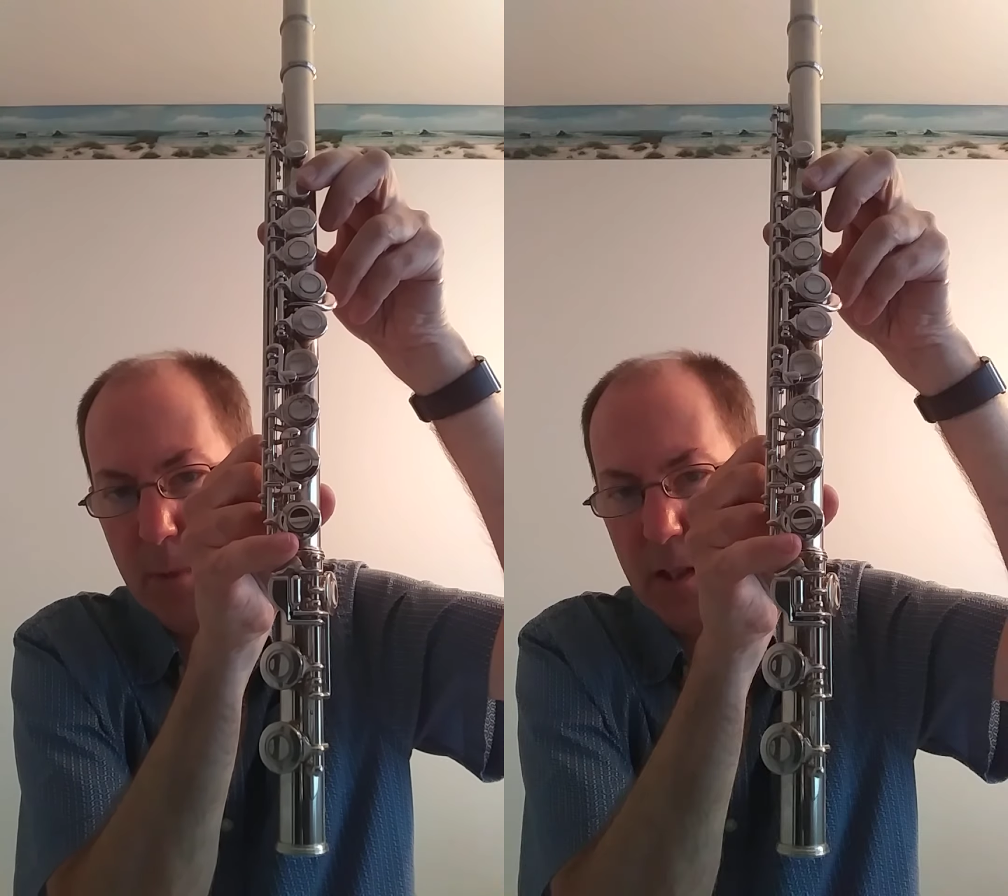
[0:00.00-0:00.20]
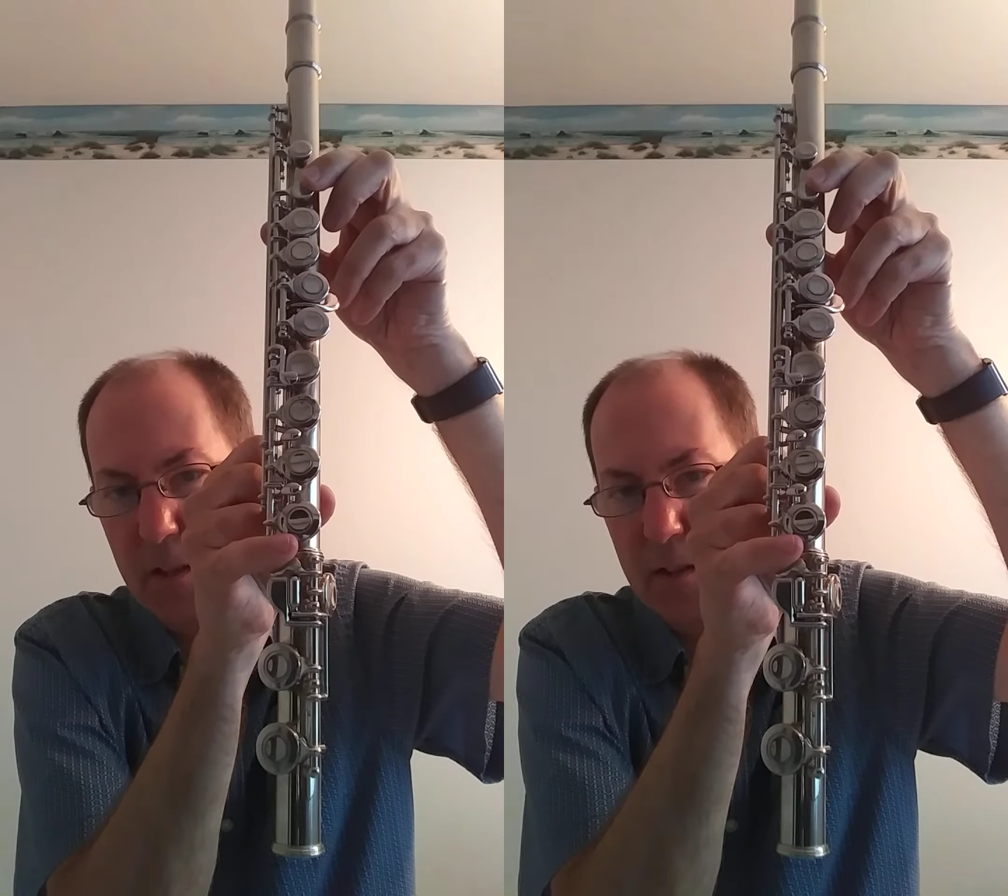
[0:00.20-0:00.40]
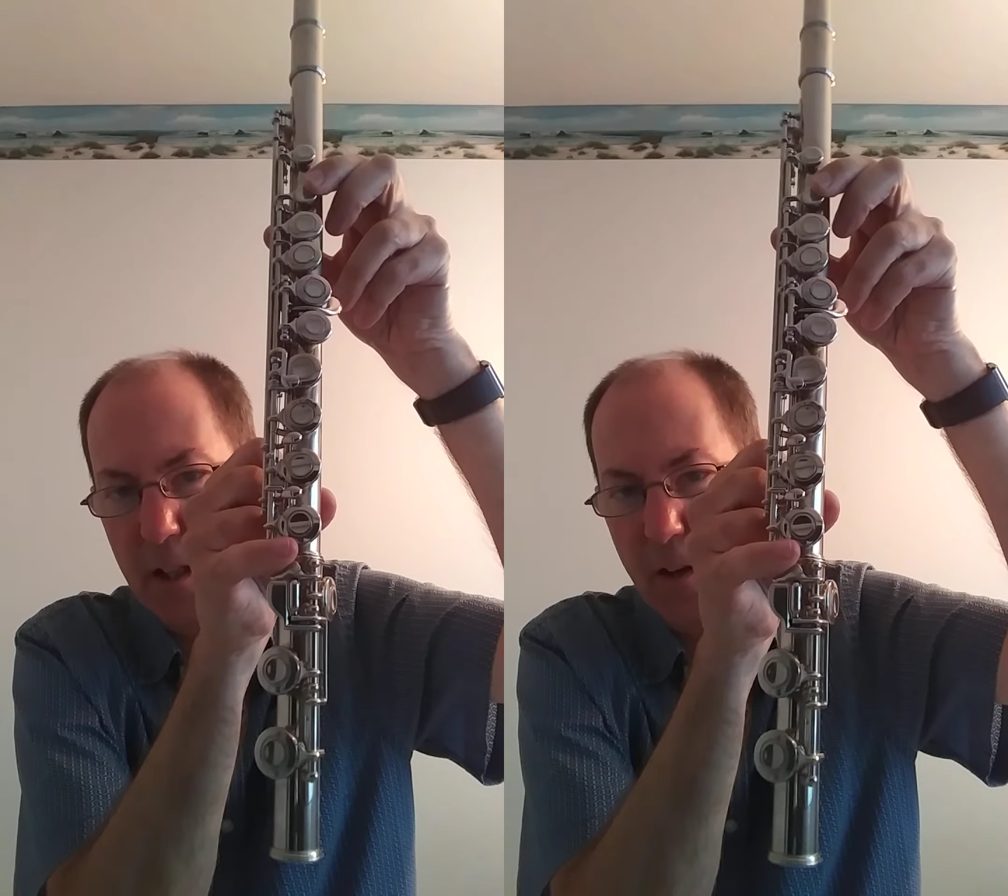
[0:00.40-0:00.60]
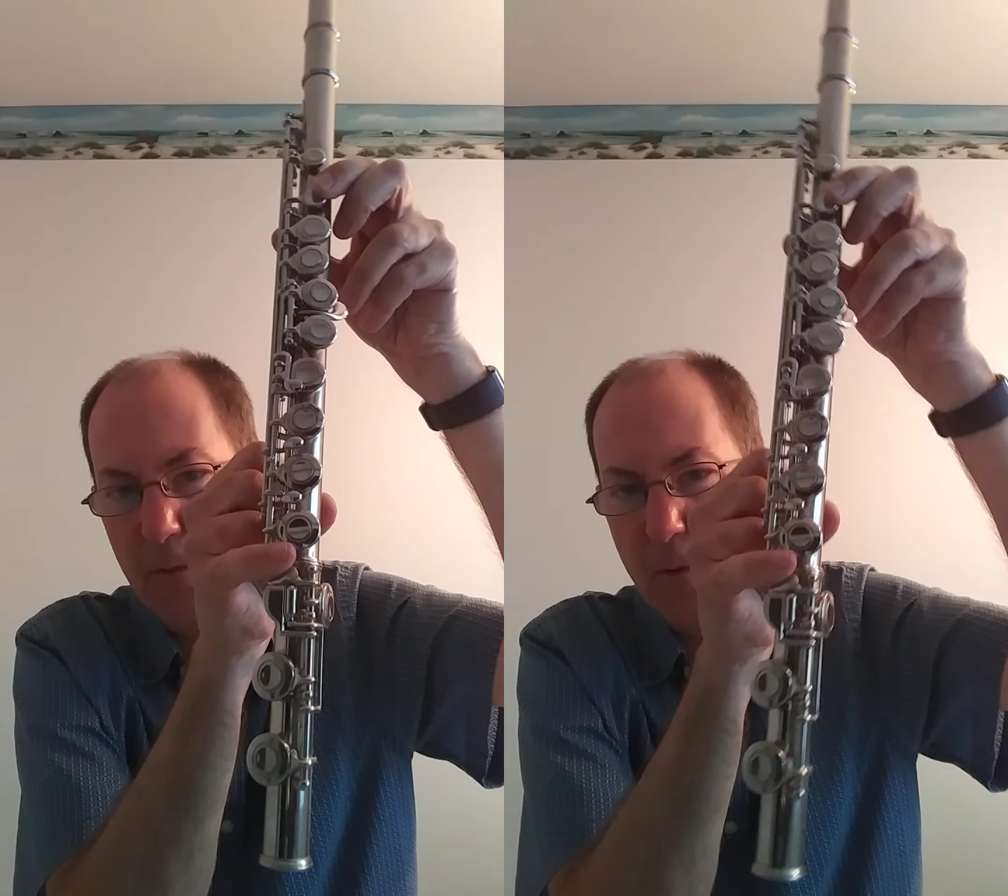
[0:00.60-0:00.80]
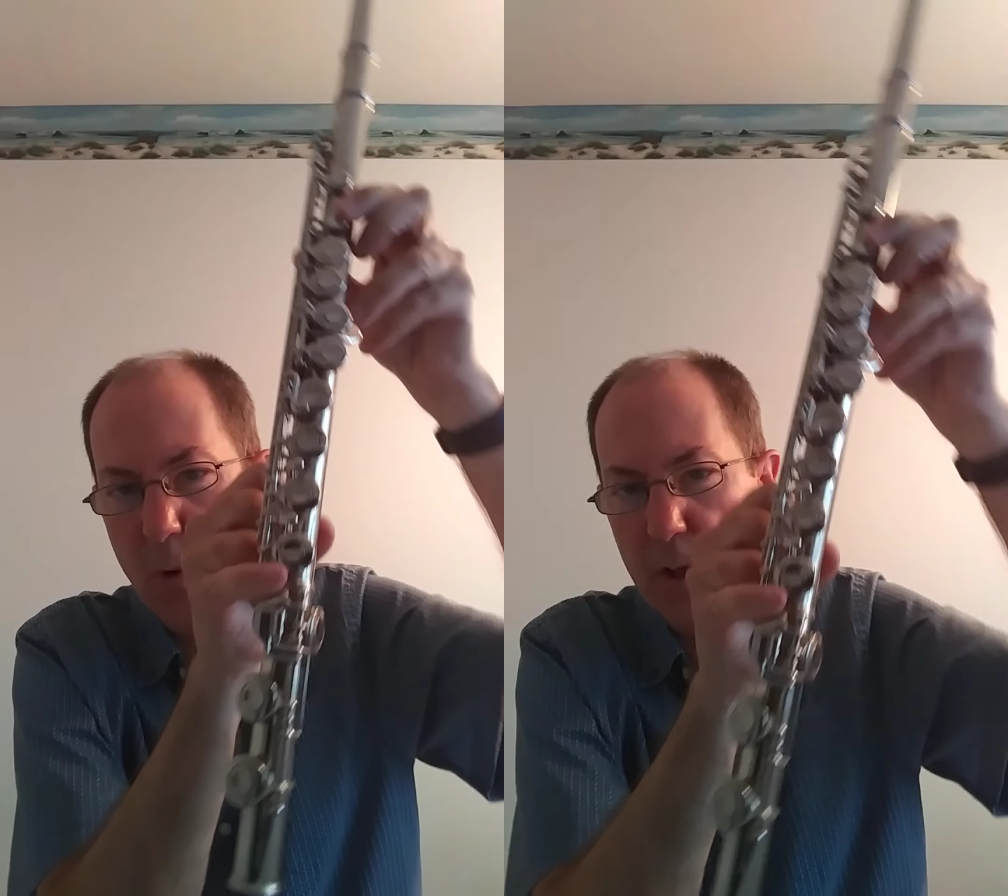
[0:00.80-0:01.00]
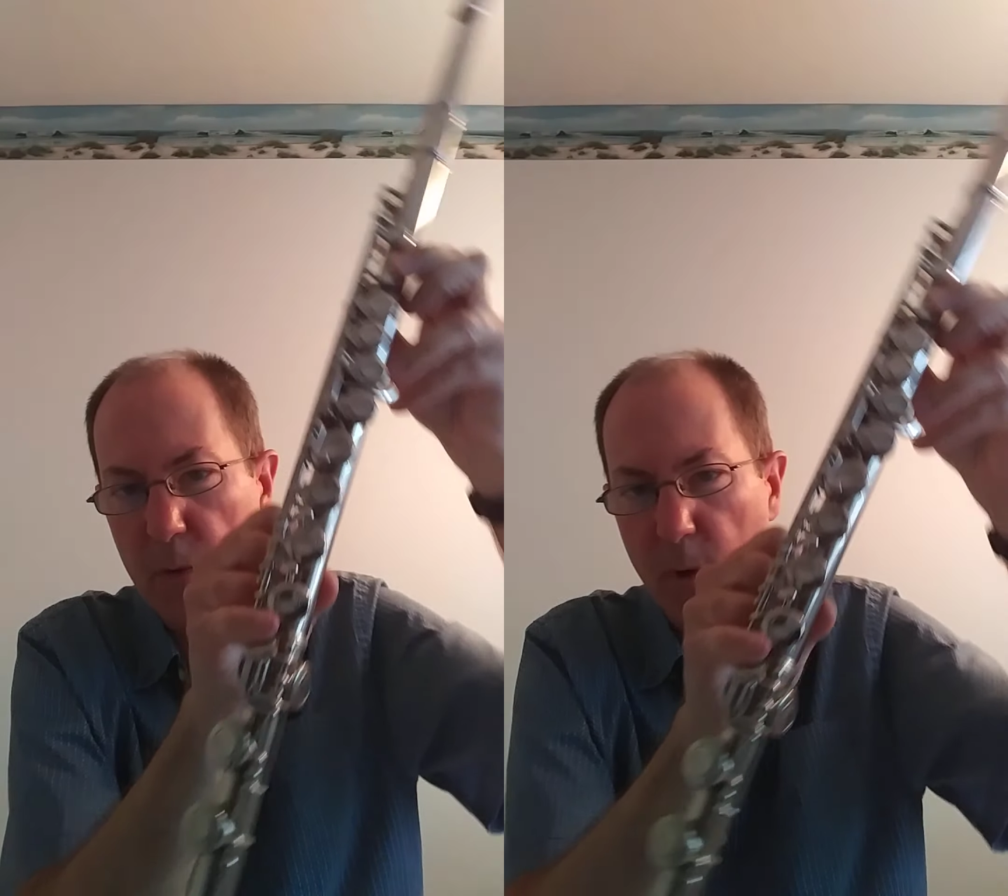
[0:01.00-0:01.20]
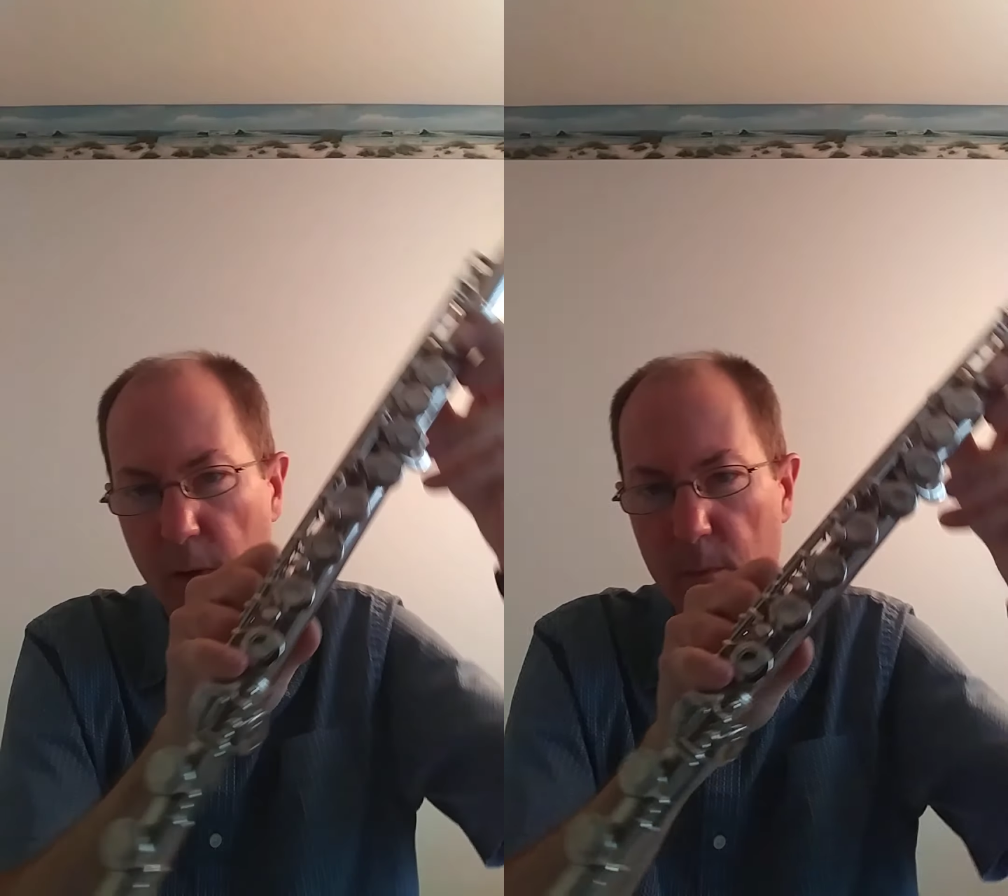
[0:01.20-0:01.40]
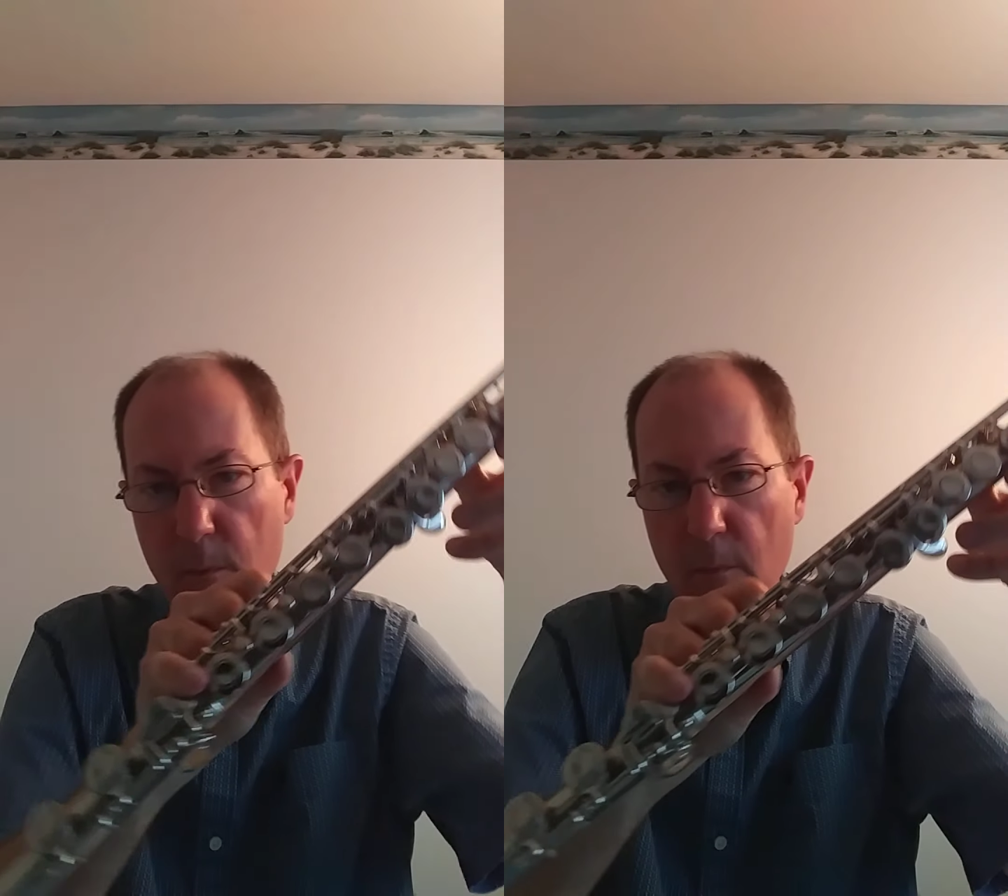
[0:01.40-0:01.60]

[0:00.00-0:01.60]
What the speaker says: pinky's on the fourth one.